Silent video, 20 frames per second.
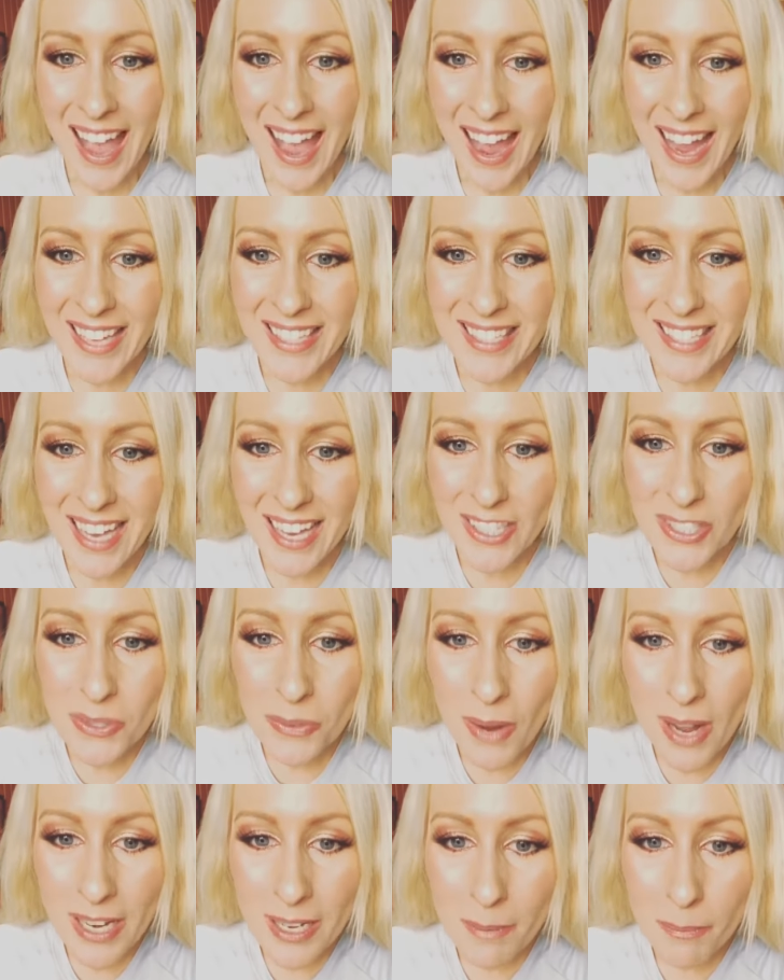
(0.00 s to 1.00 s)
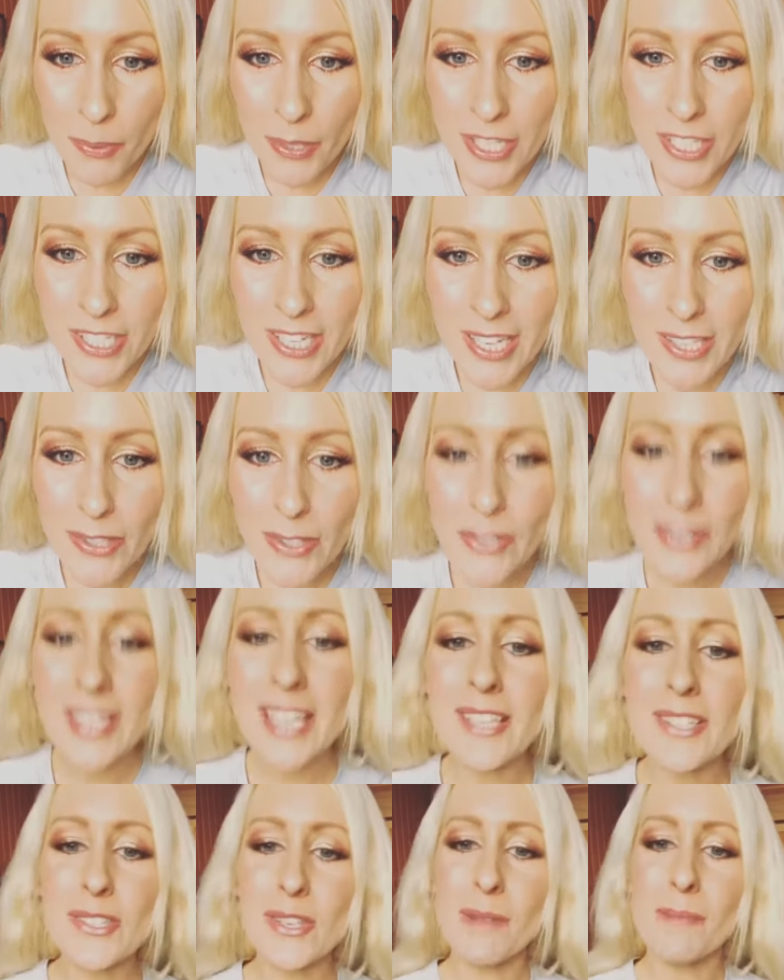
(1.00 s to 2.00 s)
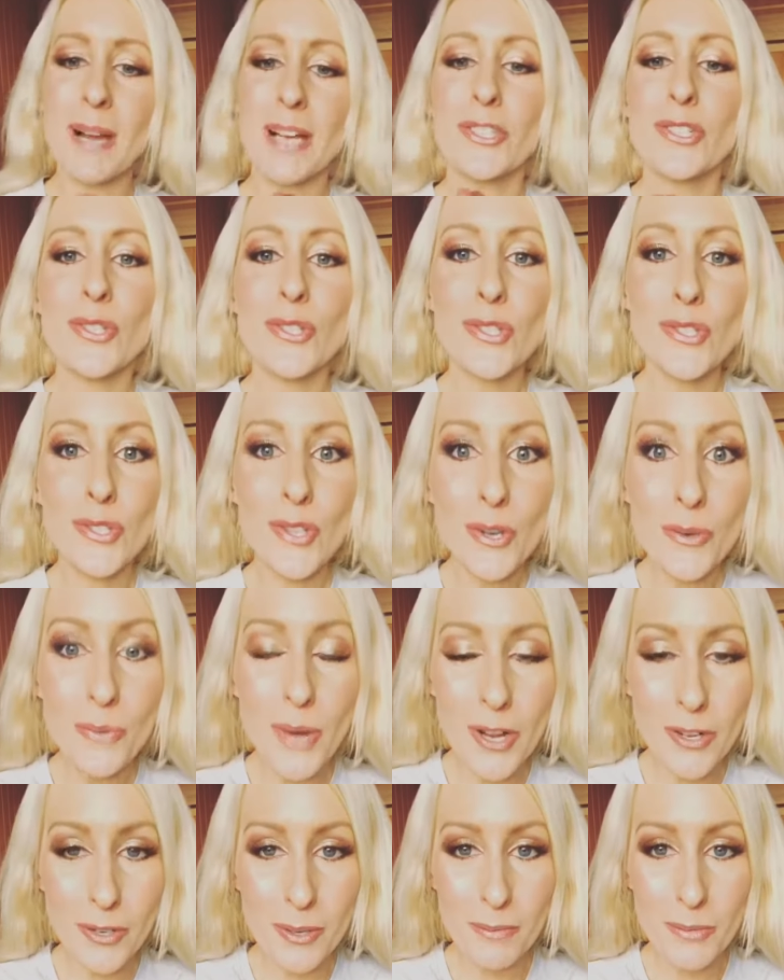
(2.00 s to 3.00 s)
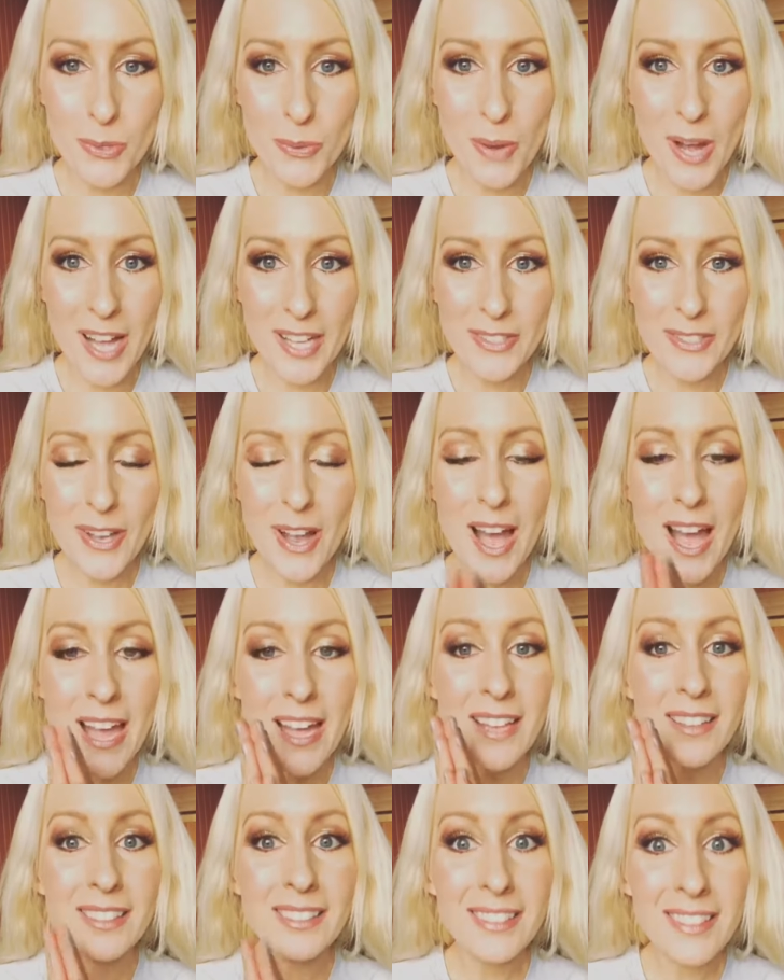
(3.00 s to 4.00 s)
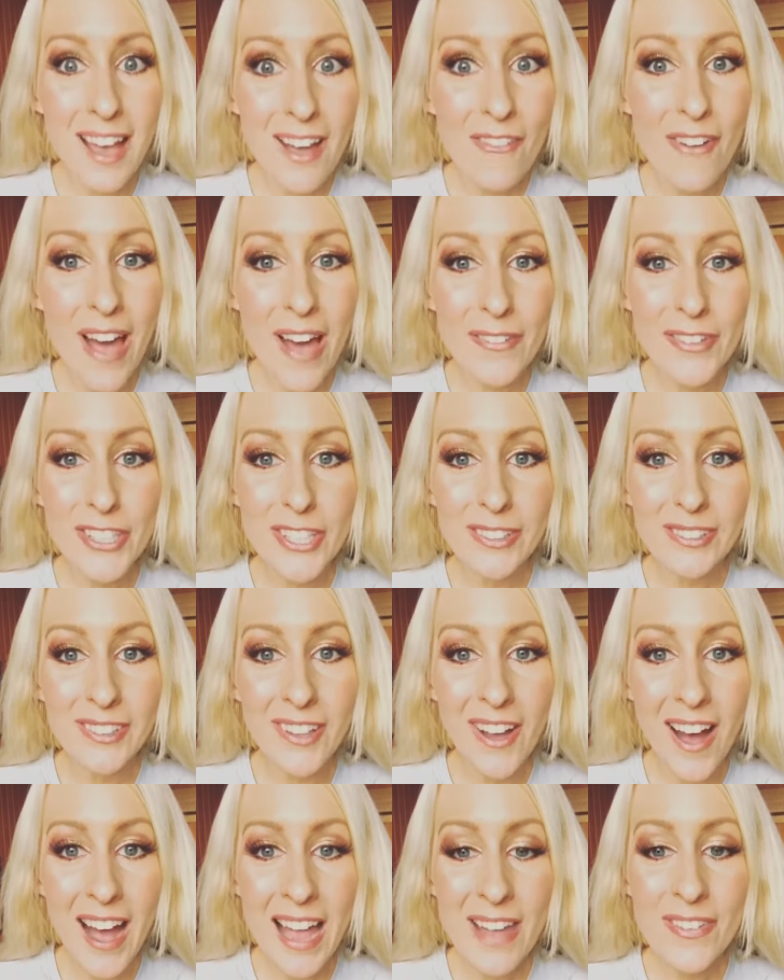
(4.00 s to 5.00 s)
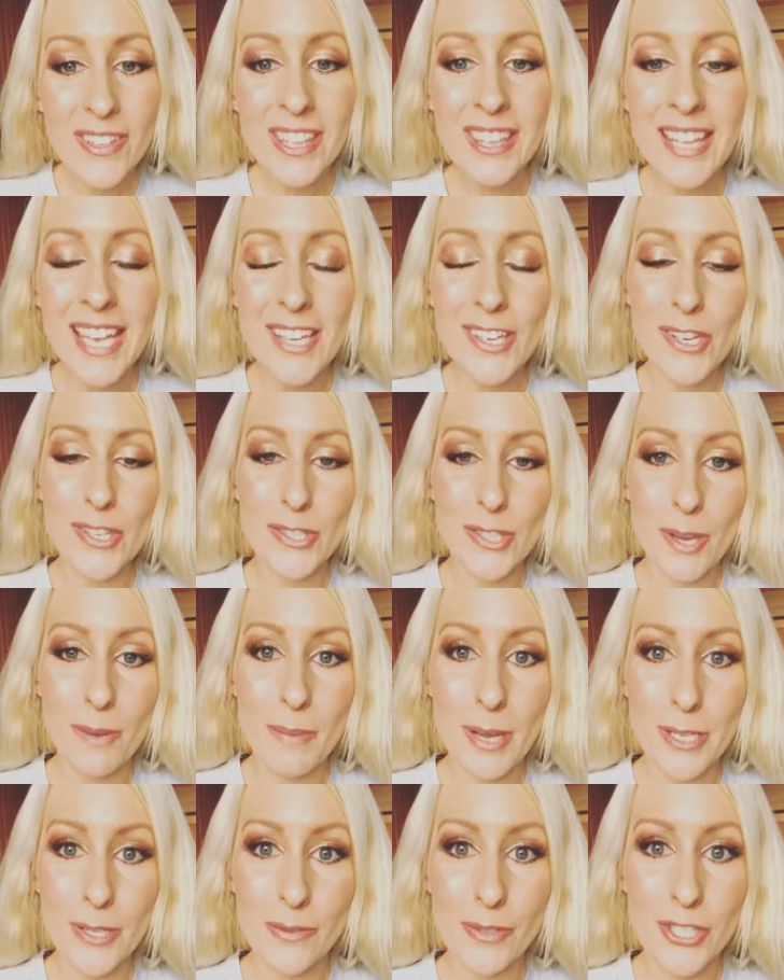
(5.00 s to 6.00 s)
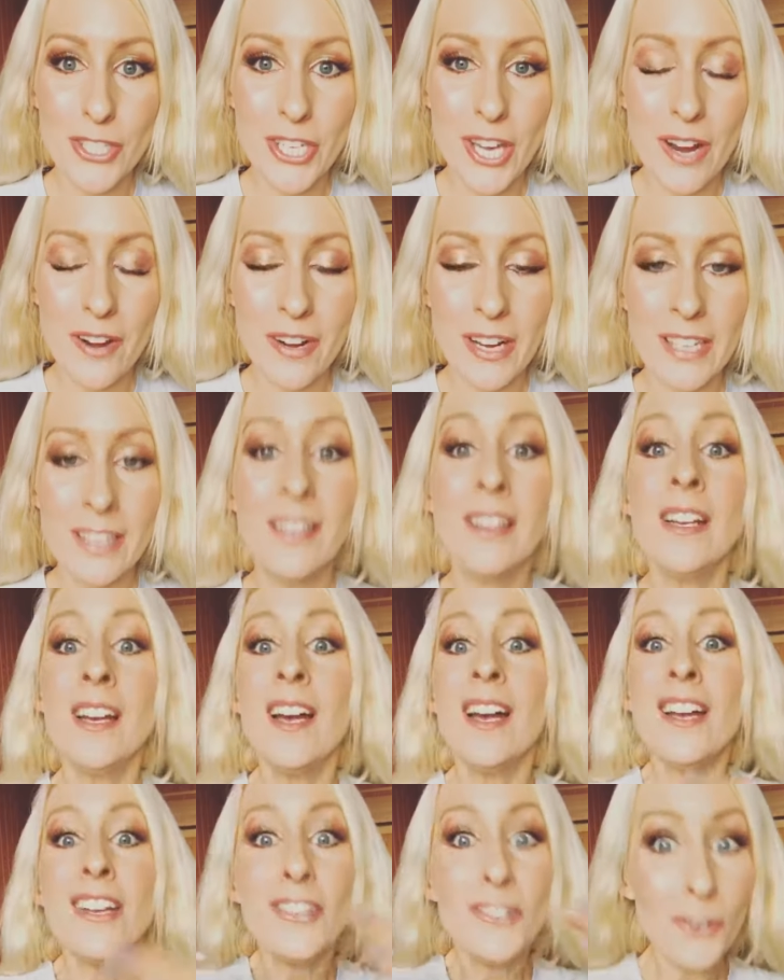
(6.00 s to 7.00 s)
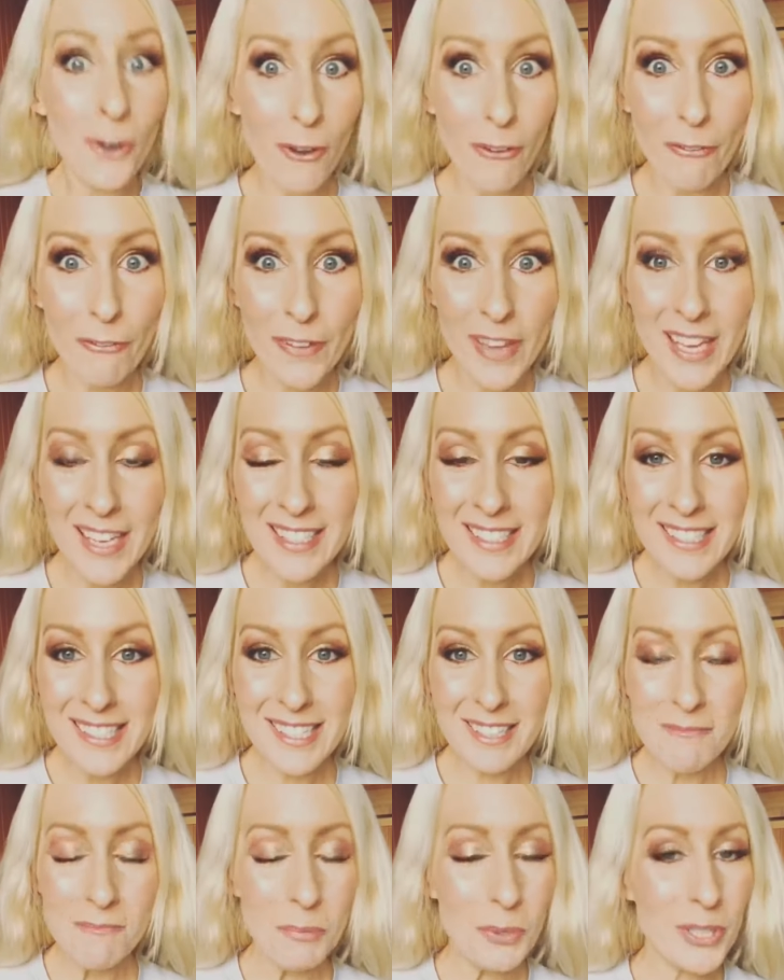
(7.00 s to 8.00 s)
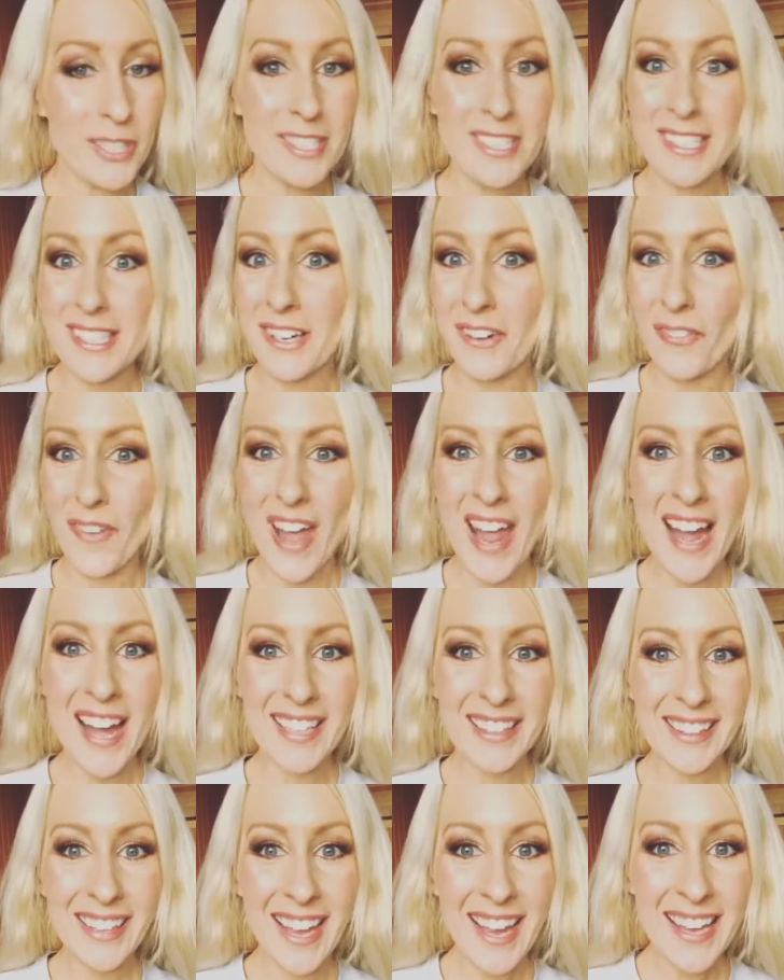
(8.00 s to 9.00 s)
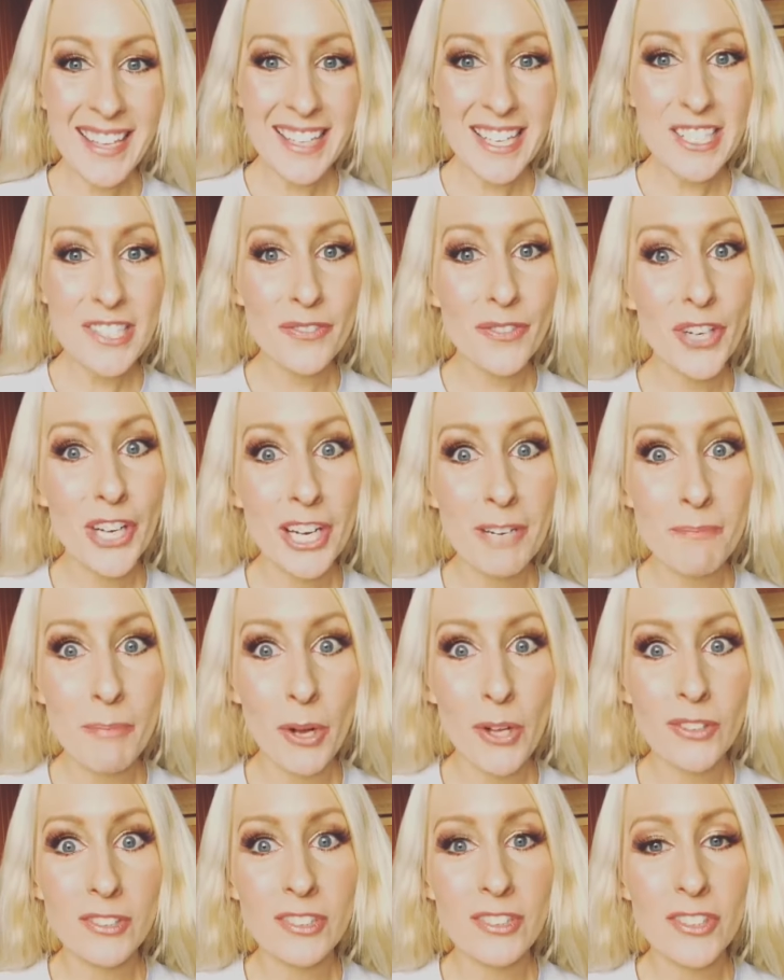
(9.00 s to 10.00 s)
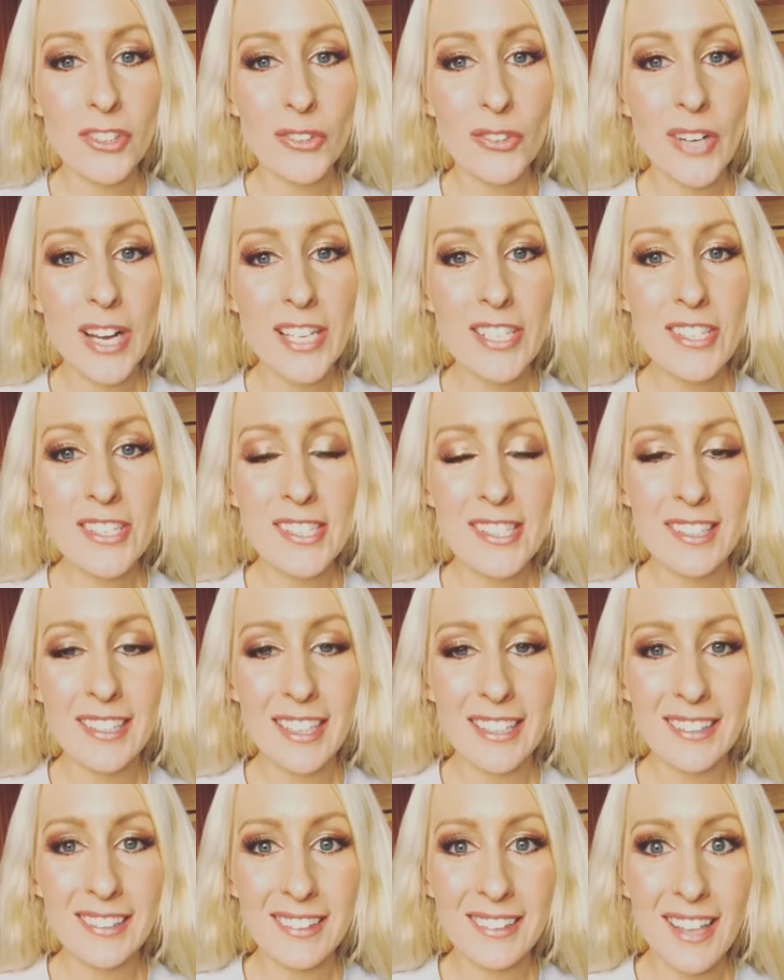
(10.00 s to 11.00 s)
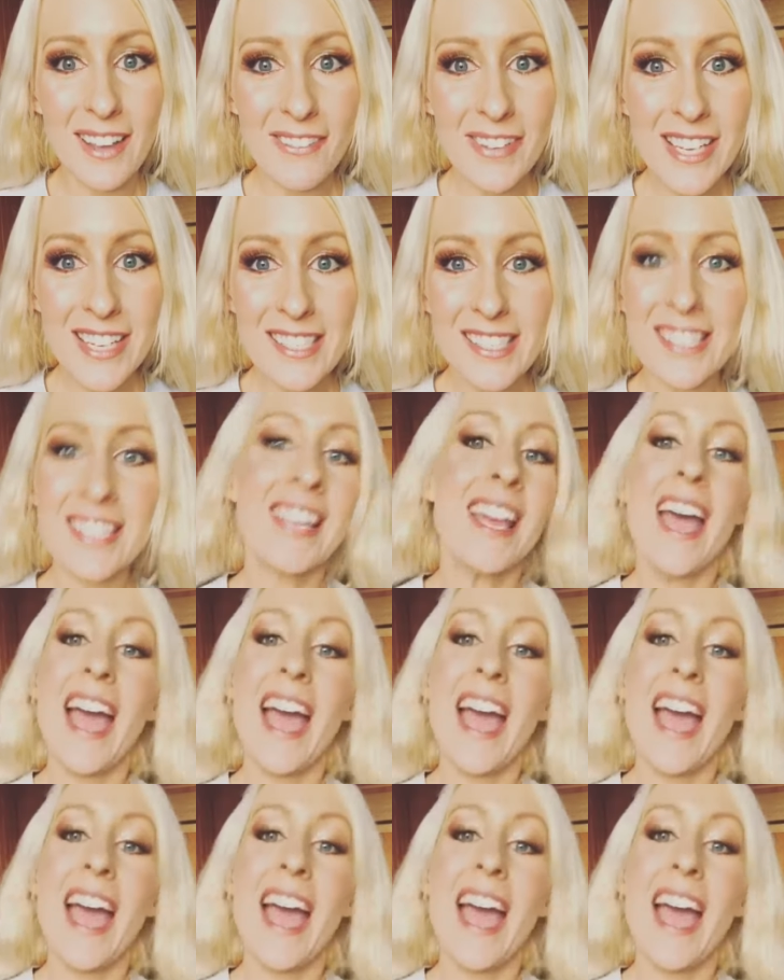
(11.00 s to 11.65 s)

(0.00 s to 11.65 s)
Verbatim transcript: And uh, Dwan, appreciate you. Thanks so much. You're so welcome, Dwan. I love having you live. And thank you so much for sharing your fears and putting yourself out there. That's very bold and courageous, and I love it.